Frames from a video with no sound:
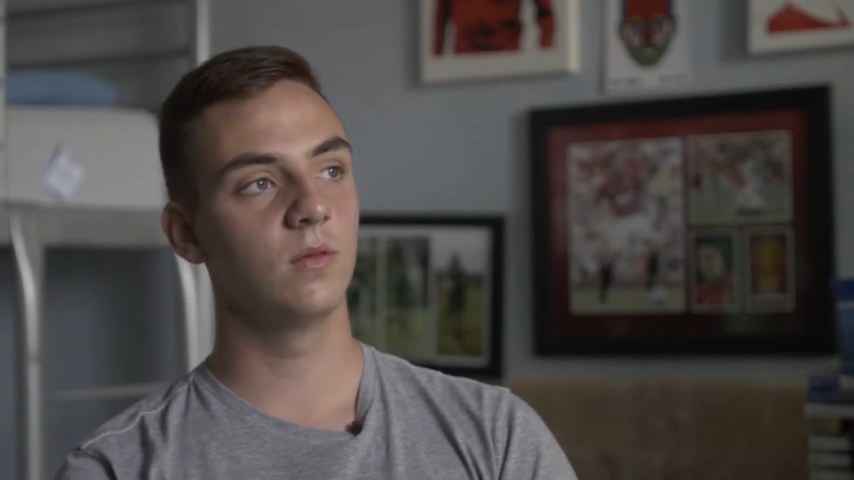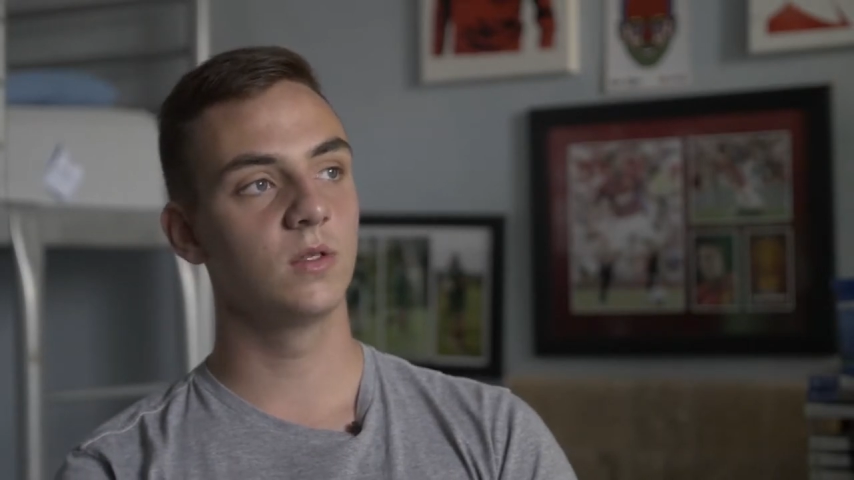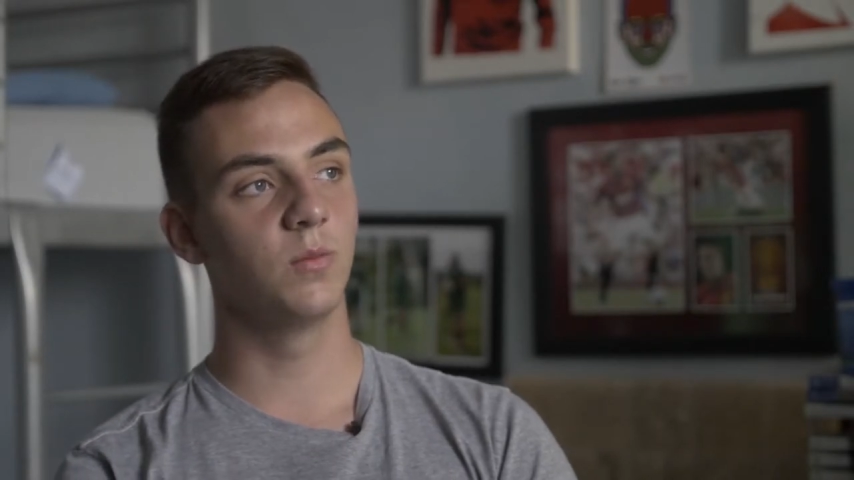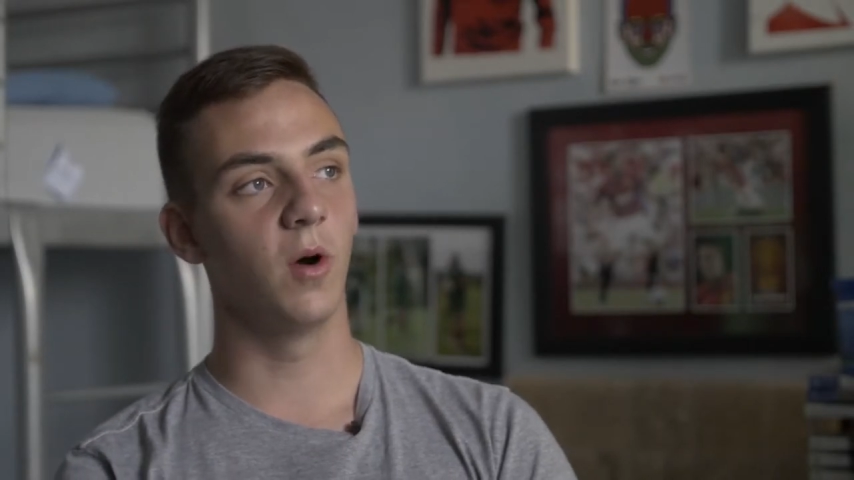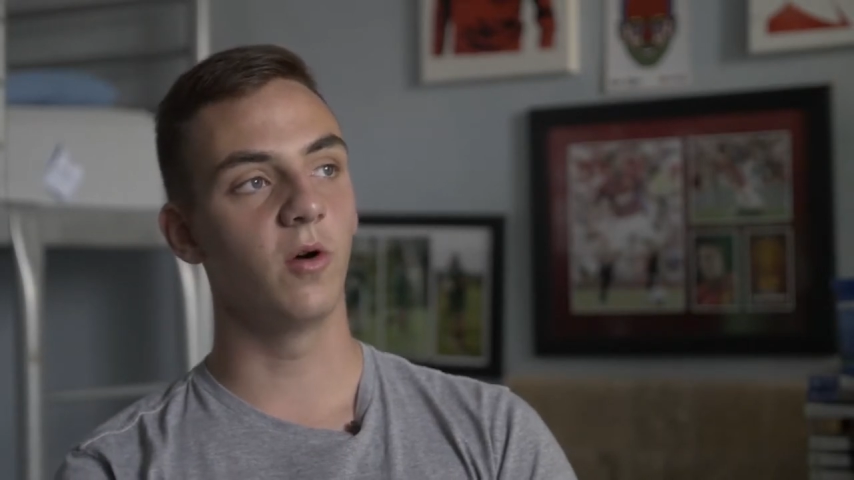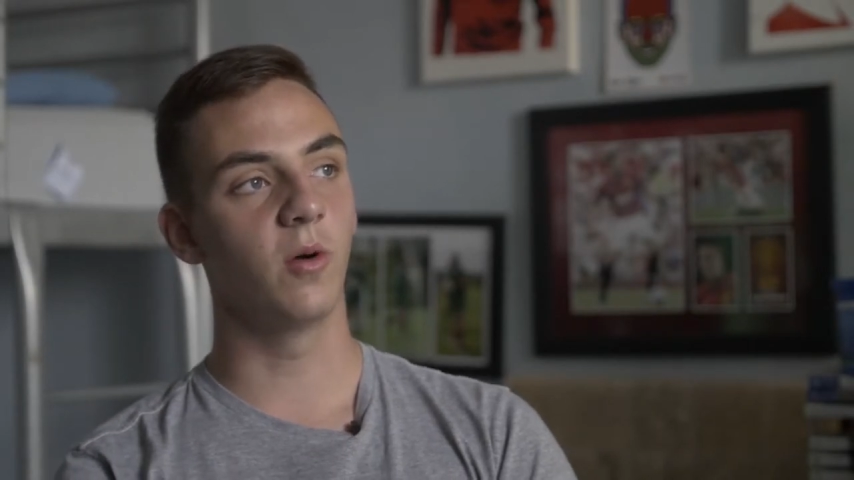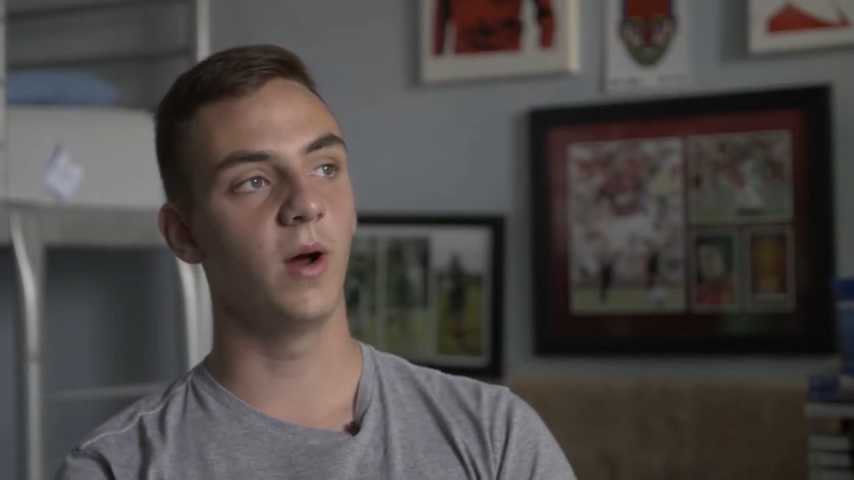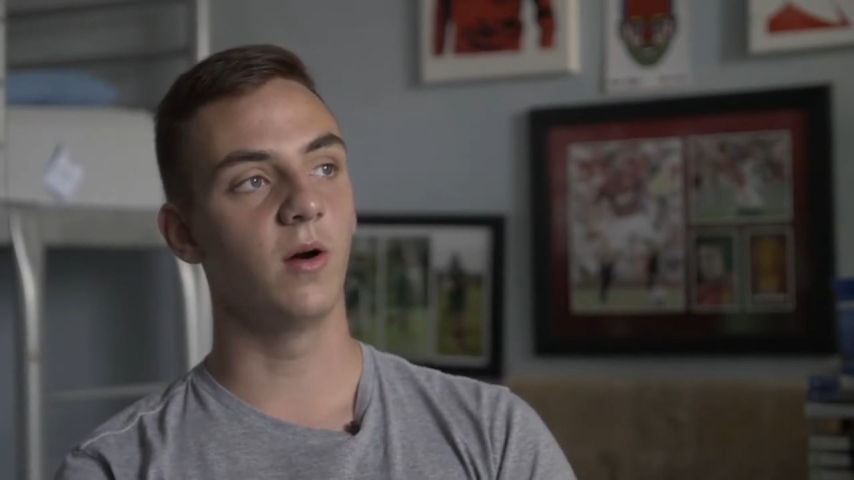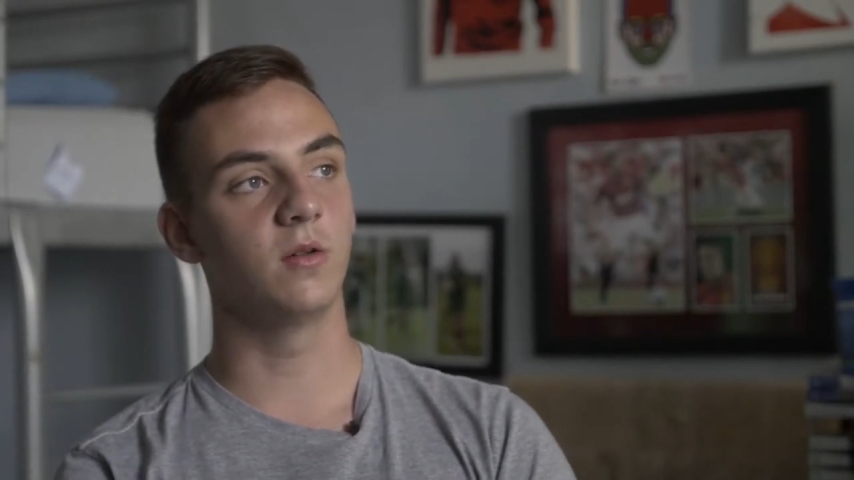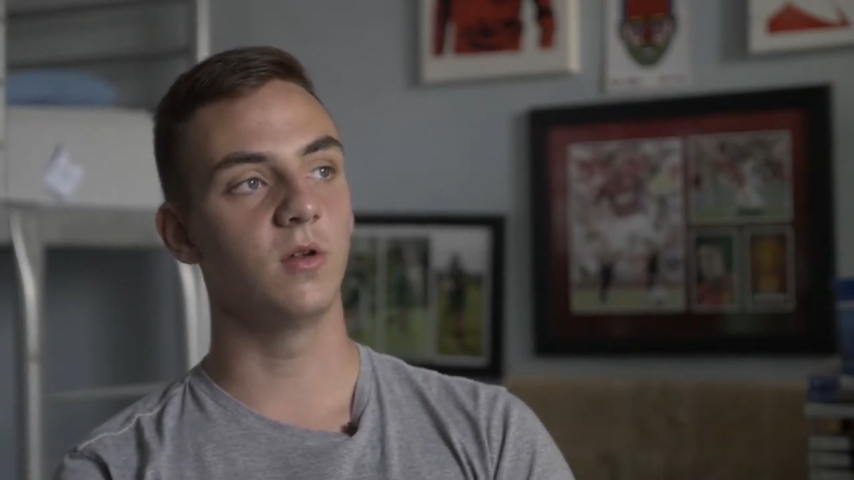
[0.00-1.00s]
spoke
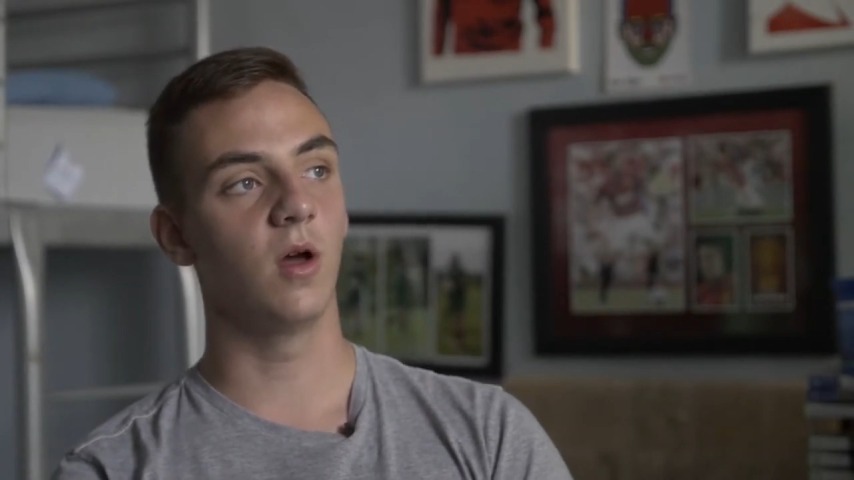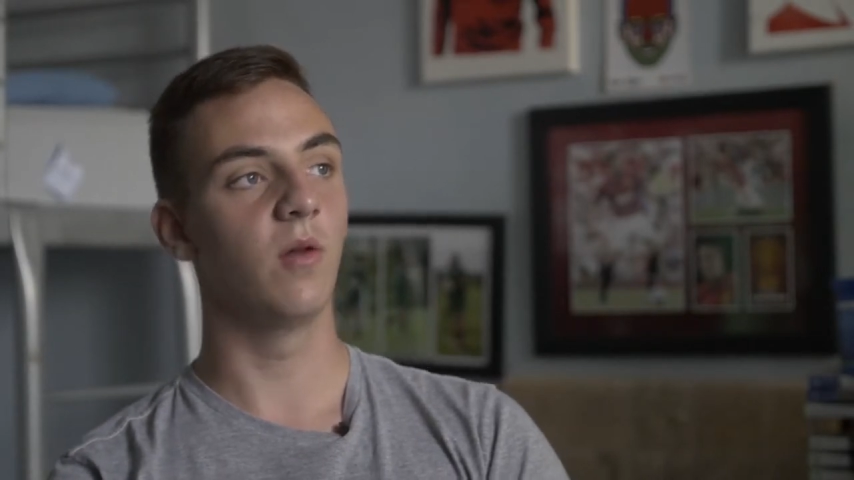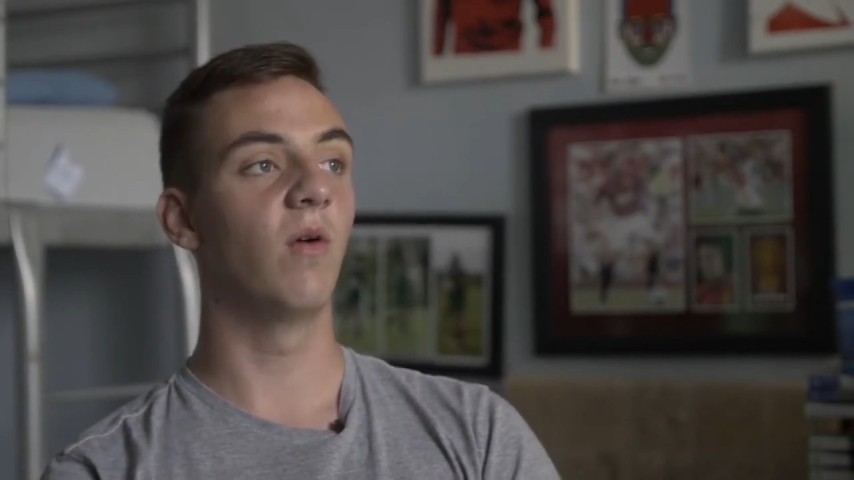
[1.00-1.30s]
about joining